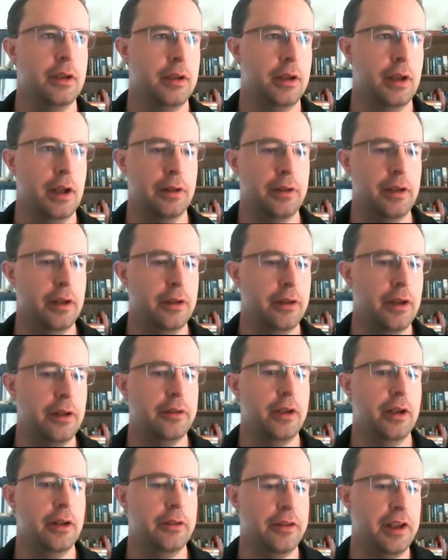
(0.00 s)
it,
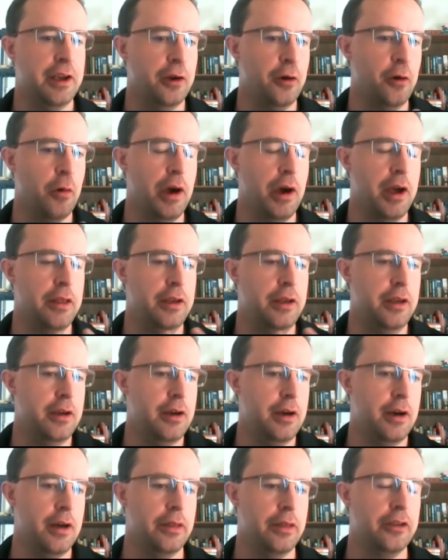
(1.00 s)
it, it's taking away the
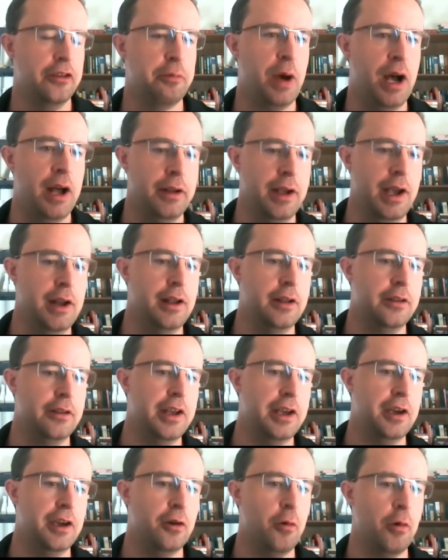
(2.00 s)
uh, the spontaneity. It's
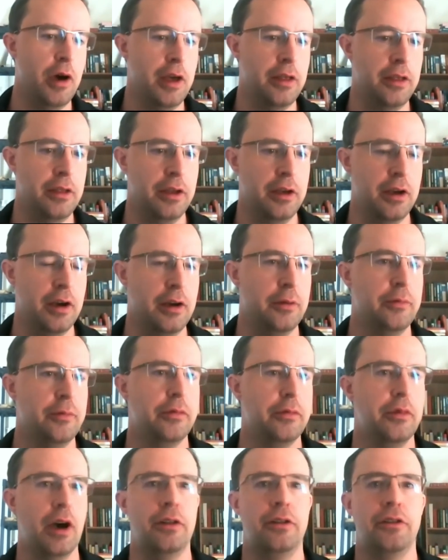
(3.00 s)
taking away the, uh,
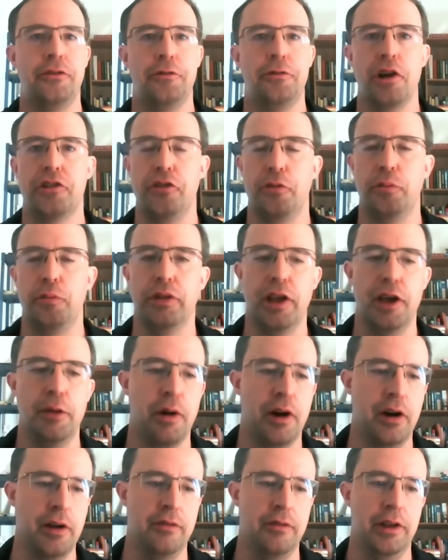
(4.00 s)
the, unstructured play
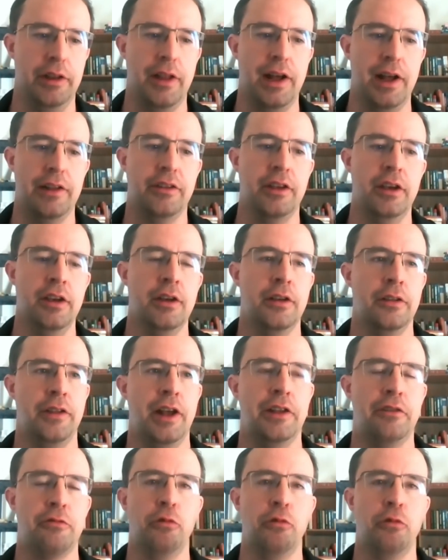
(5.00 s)
part of it, and that's
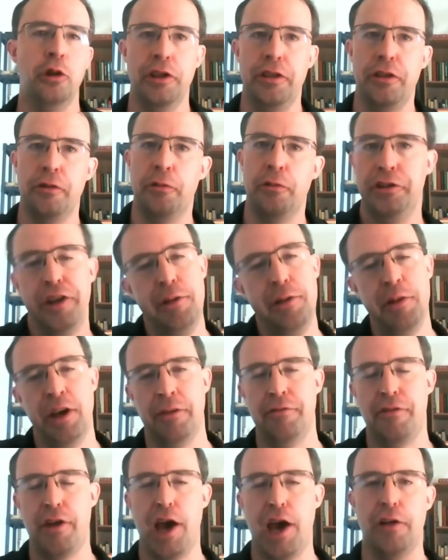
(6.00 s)
that's really the
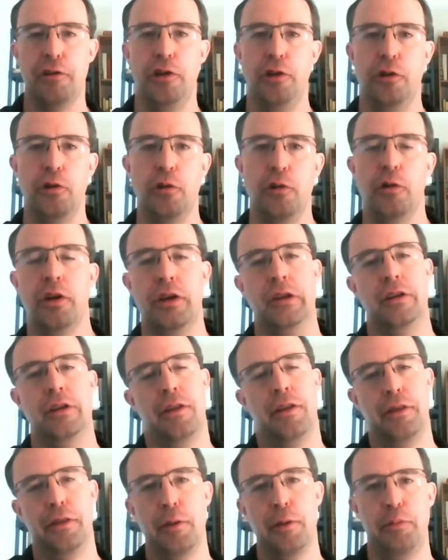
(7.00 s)
redeeming value
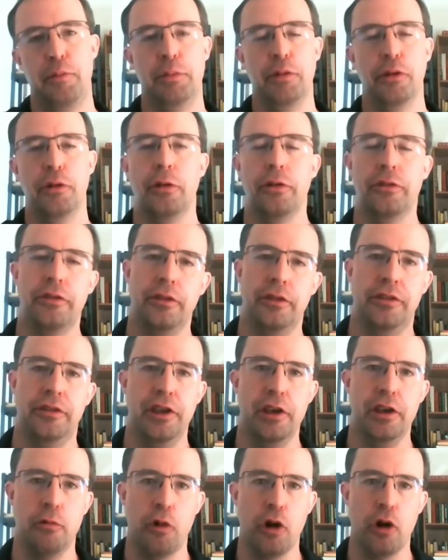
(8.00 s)
that people
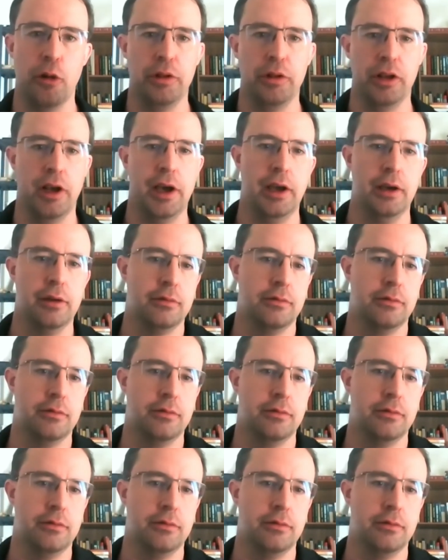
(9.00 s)
see in war play.